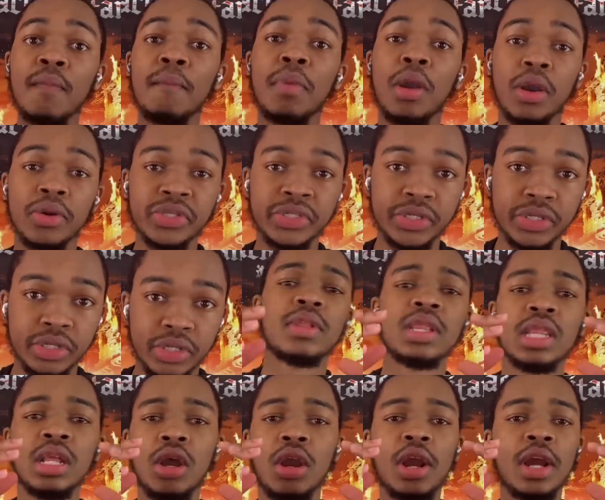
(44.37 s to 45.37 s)
Bosa.
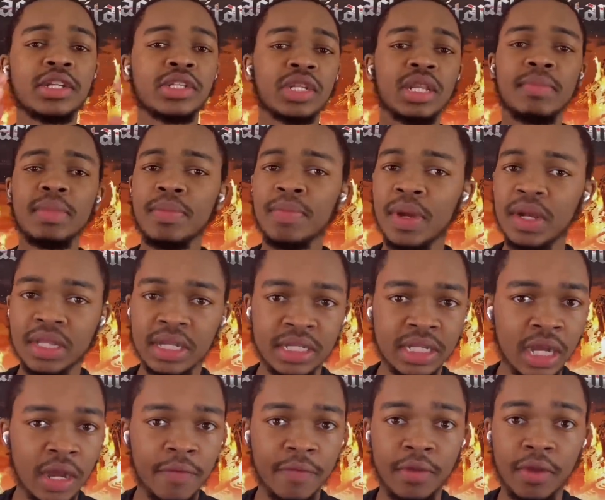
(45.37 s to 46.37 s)
All right, so let me break this
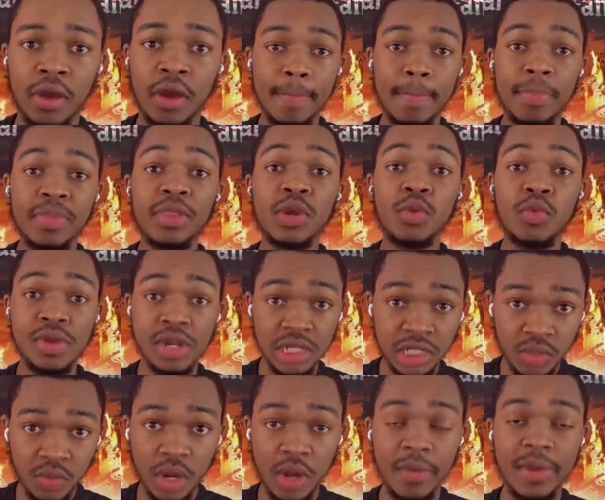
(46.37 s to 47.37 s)
down for y'all. The reason
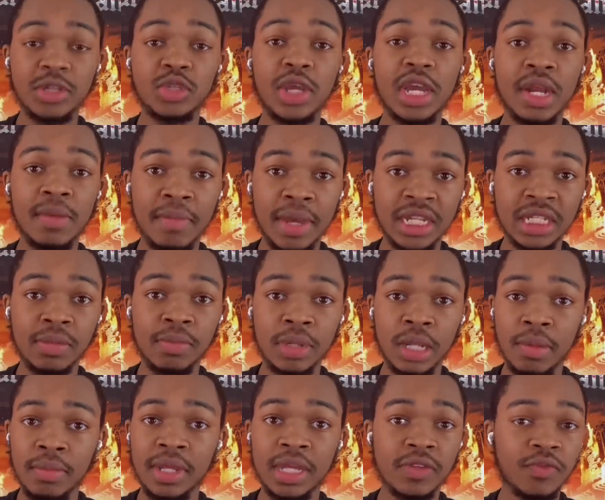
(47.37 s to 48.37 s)
why we traded Mason
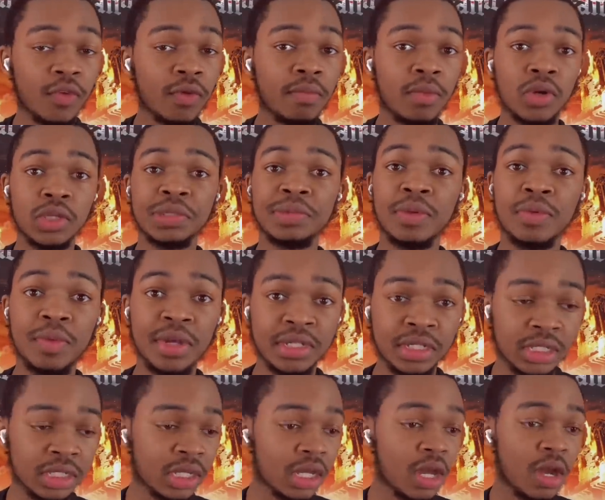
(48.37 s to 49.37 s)
Plumlee is for multiple
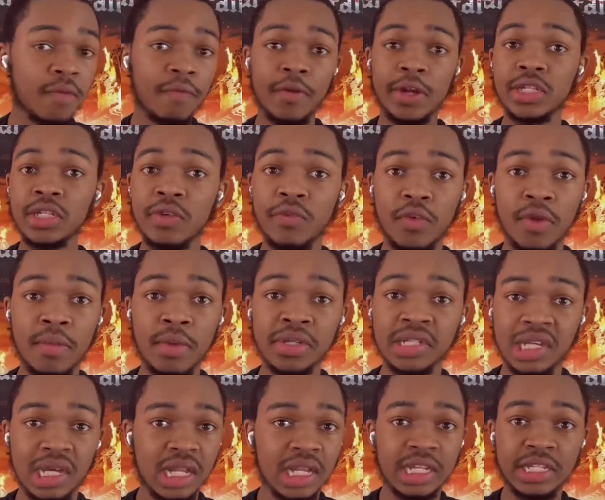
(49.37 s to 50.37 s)
reasons. First and
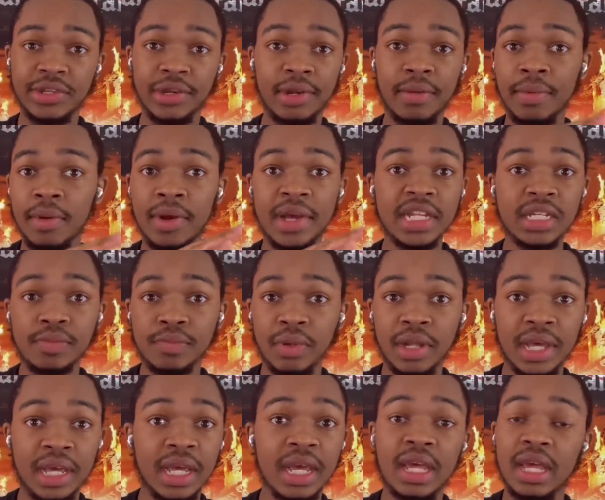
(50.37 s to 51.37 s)
foremost, let's talk about his
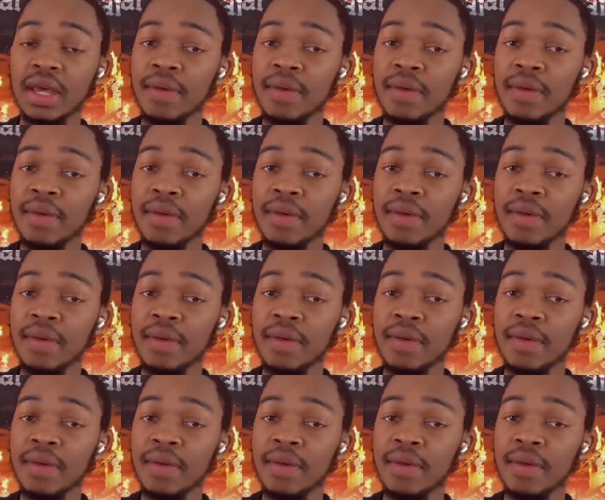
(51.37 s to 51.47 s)
play.